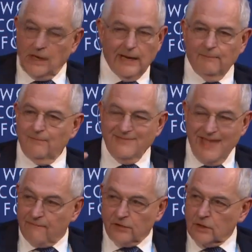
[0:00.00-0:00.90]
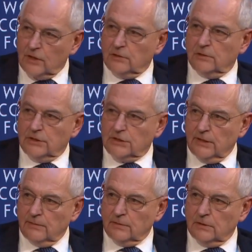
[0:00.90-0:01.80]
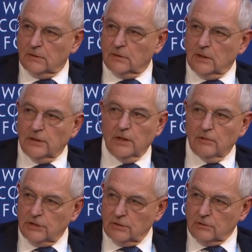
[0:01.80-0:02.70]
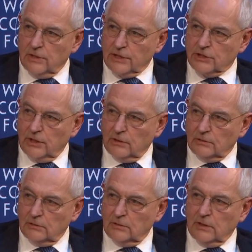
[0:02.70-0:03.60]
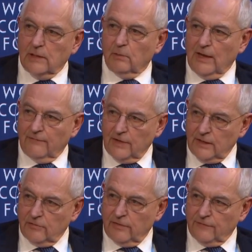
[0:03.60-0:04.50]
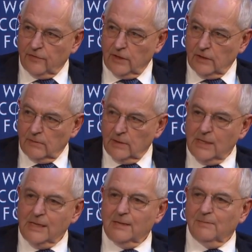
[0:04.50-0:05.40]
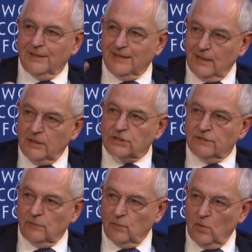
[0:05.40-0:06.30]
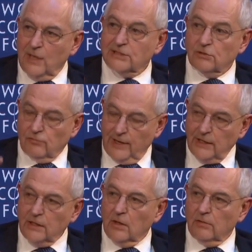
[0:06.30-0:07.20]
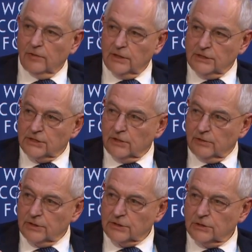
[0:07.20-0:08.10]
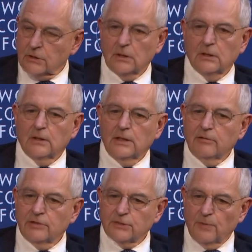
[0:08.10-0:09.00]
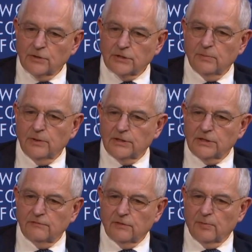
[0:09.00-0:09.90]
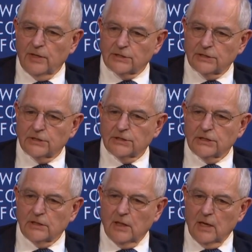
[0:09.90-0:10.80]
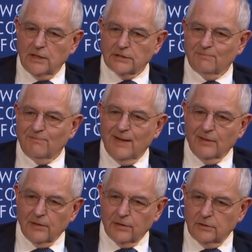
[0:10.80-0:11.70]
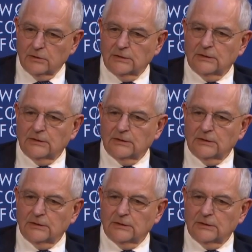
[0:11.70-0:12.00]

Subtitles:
I am never going to accept a no-deal crash out, and we'll have another referendum. But then the civil war has already got really serious. The irresponsibility of the Brexiters in the last month